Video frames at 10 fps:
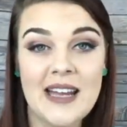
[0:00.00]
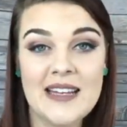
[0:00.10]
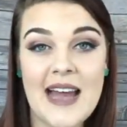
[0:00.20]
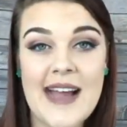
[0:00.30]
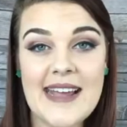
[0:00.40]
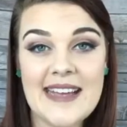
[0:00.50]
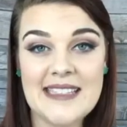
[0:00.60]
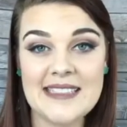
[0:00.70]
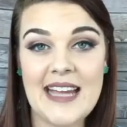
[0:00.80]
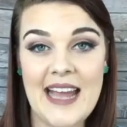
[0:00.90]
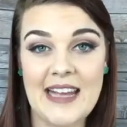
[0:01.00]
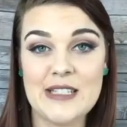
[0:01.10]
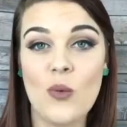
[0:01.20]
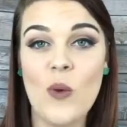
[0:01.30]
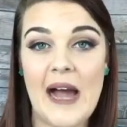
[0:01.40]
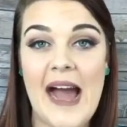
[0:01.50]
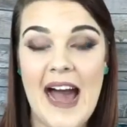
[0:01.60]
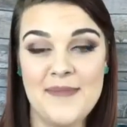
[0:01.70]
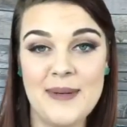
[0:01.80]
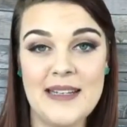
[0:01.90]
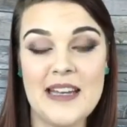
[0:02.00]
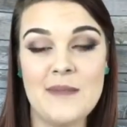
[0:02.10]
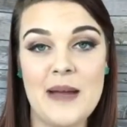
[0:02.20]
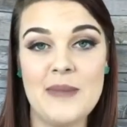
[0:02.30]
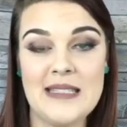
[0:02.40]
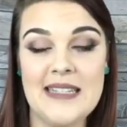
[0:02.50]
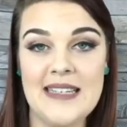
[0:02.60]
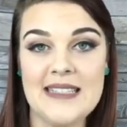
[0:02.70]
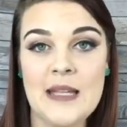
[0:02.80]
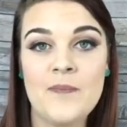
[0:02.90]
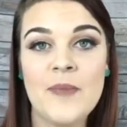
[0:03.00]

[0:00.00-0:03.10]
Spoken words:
night and day to what happened in my business.